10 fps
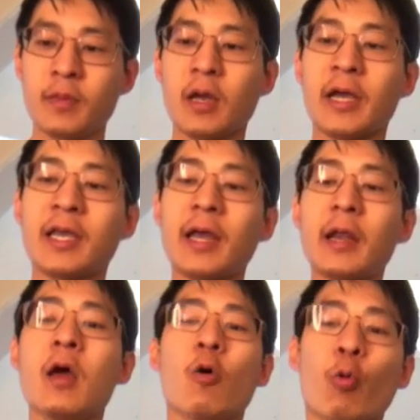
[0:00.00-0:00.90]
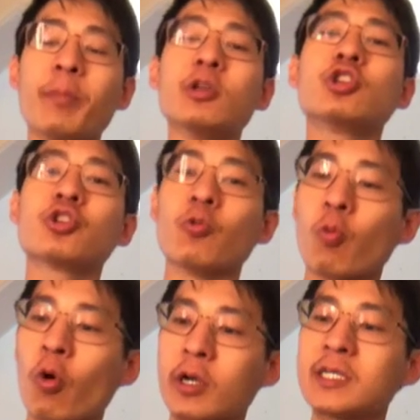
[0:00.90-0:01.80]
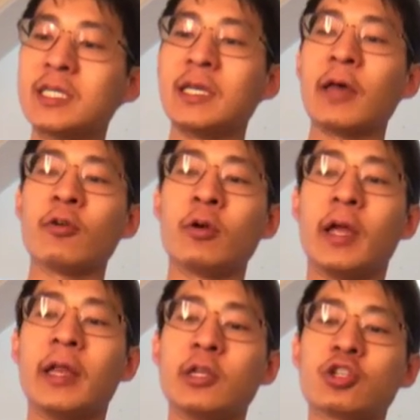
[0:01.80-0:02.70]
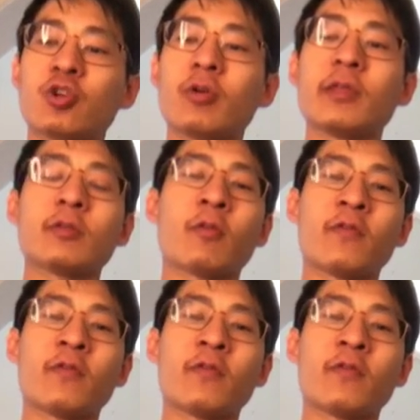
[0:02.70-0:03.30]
Again, women should work together and ensure that their